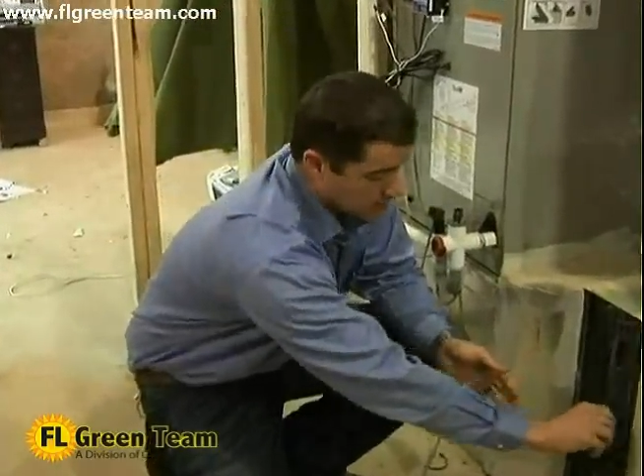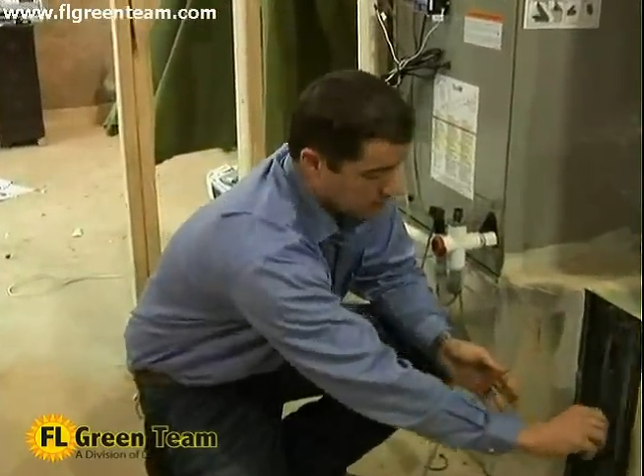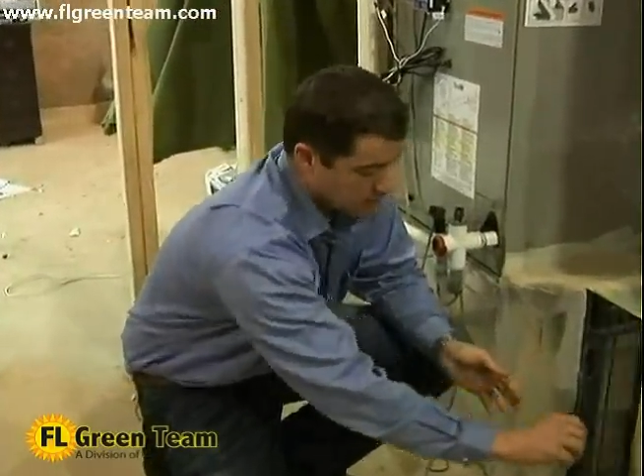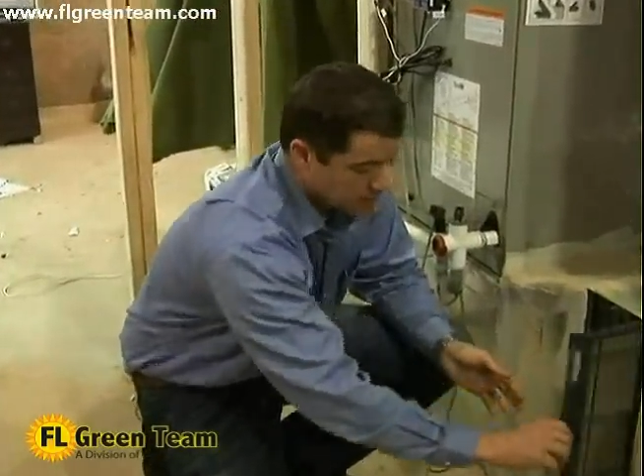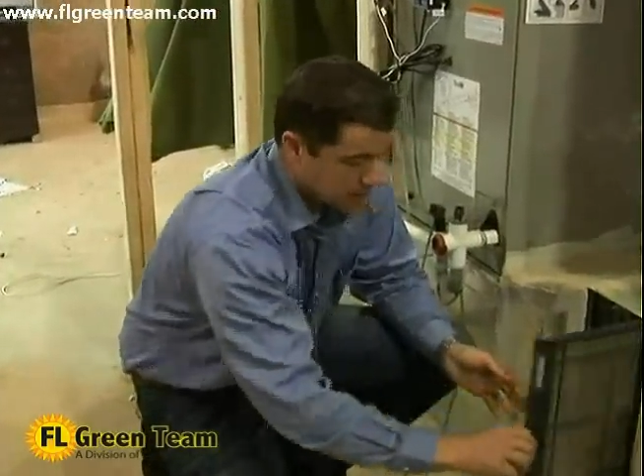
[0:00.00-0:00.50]

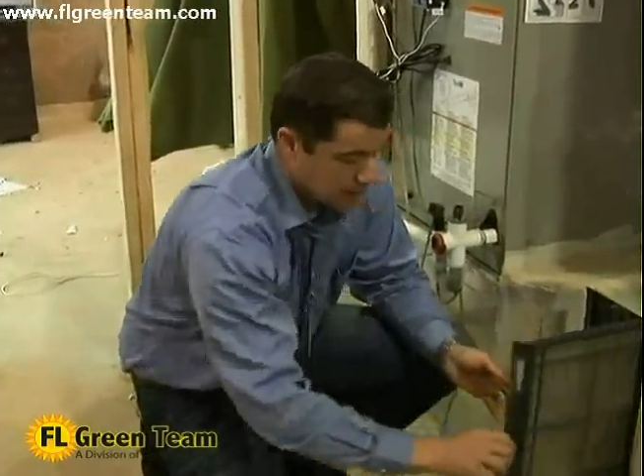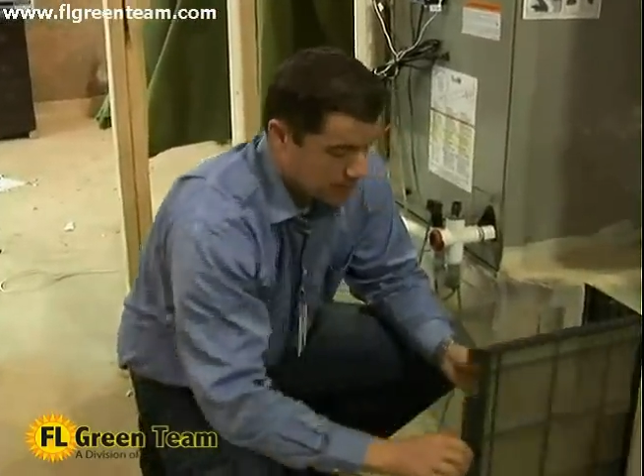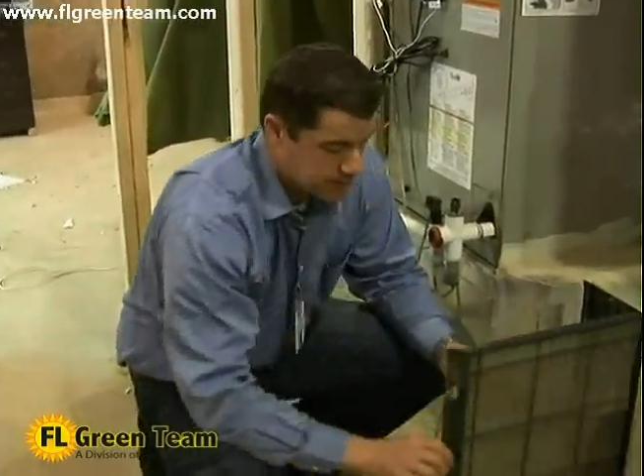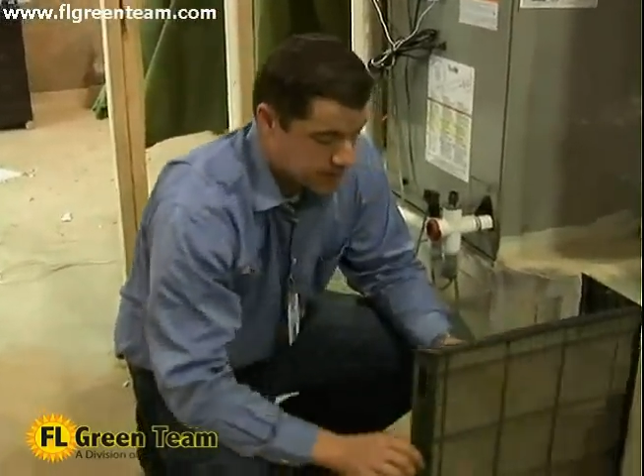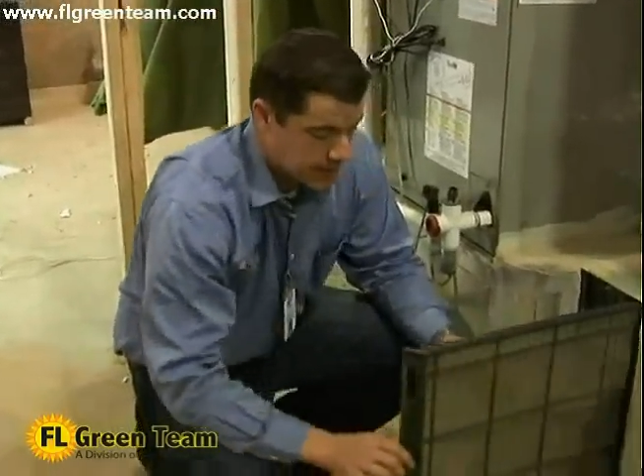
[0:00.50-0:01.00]
The first
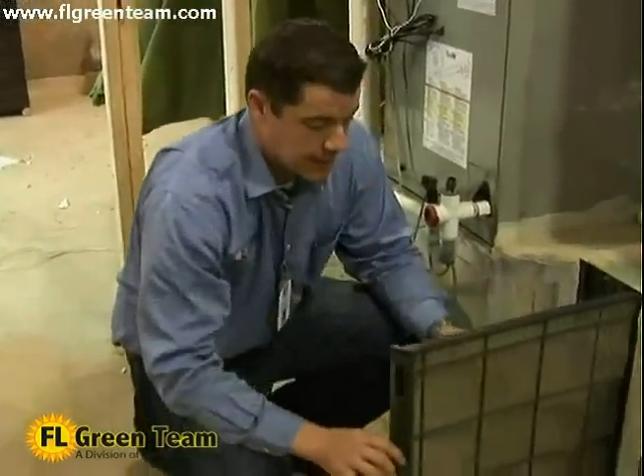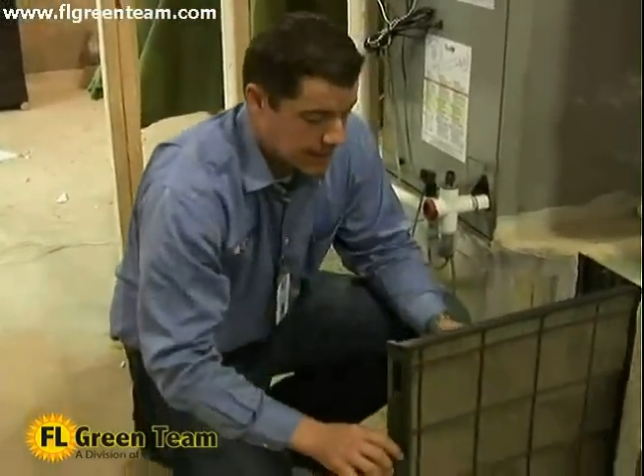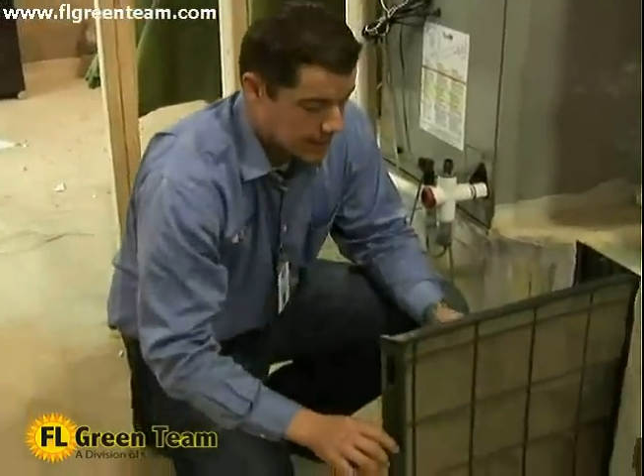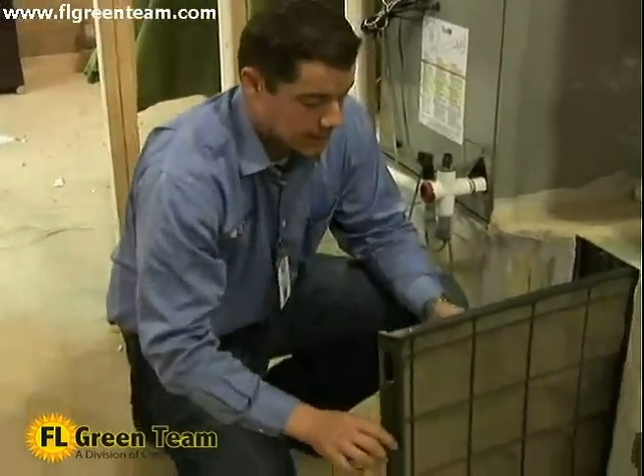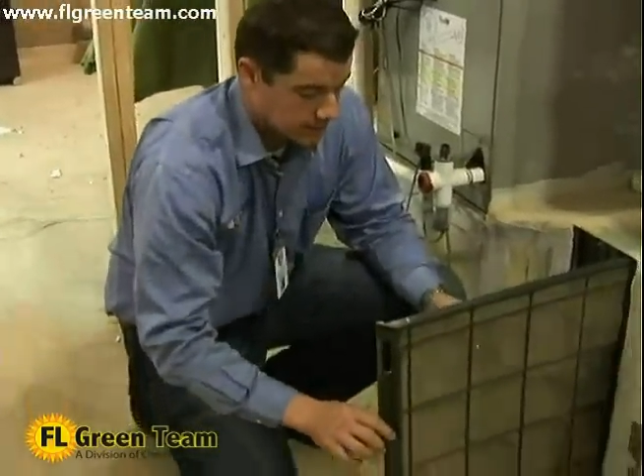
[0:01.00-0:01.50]
thing we see
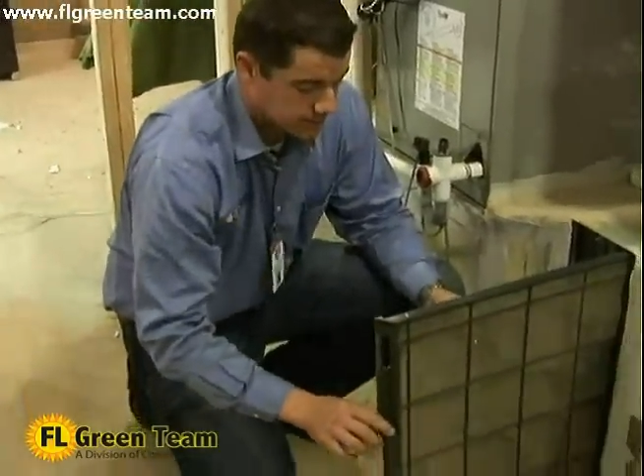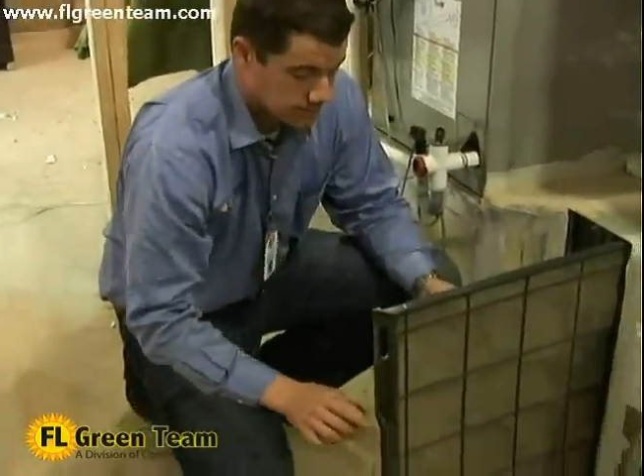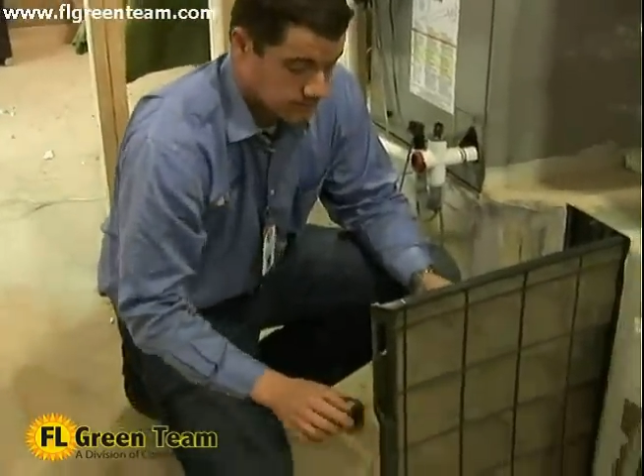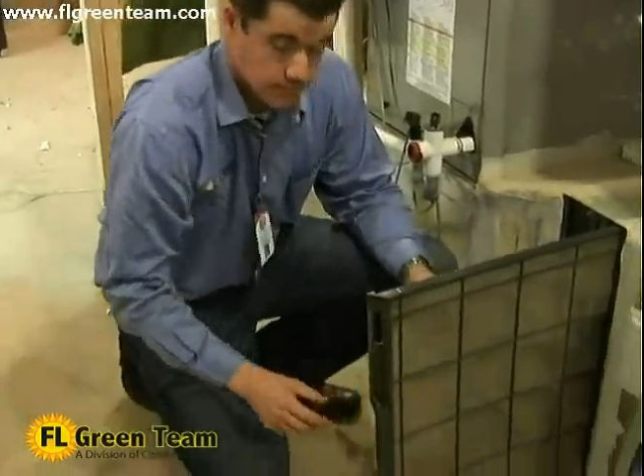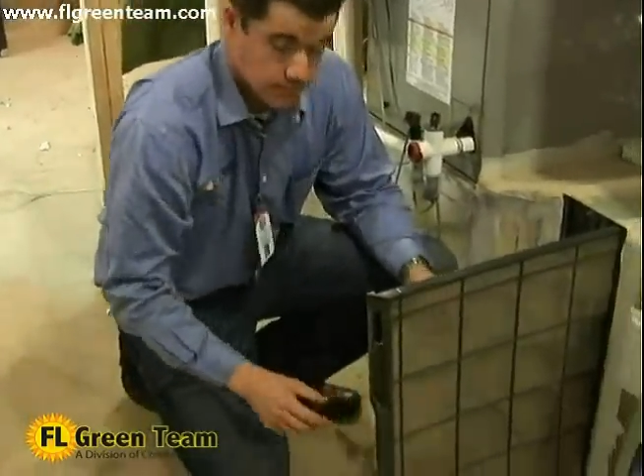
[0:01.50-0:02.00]
here